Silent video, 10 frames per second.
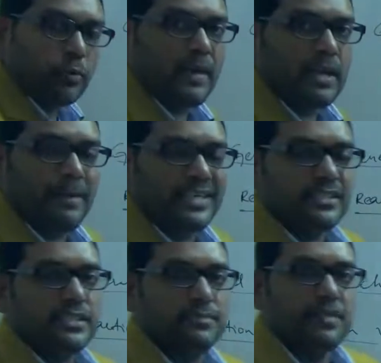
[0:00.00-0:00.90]
elements,
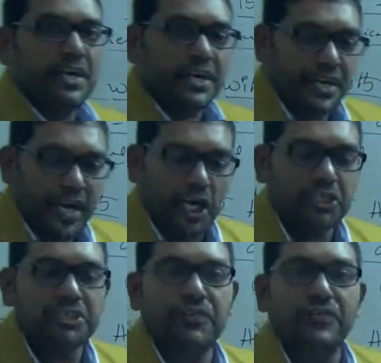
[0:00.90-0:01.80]

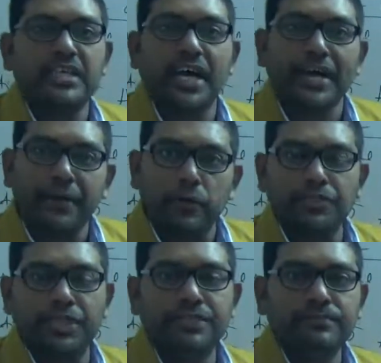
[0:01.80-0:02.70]
reaction with
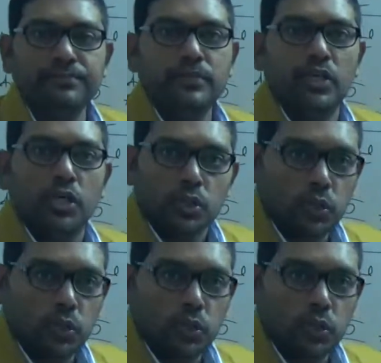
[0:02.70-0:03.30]
hydrogen to